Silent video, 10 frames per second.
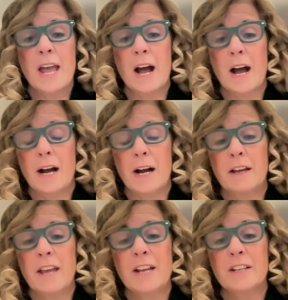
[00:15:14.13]

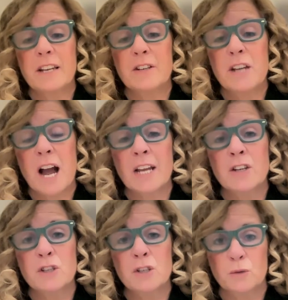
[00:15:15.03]

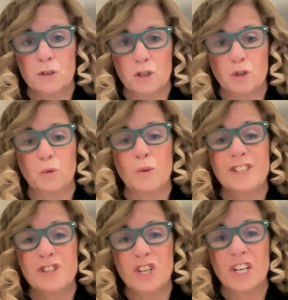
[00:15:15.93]
922
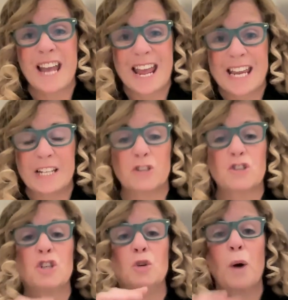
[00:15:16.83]
G8
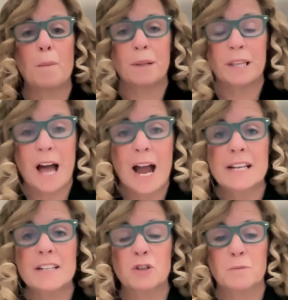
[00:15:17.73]
to apply
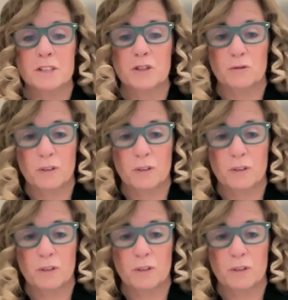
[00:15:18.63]
to Mr.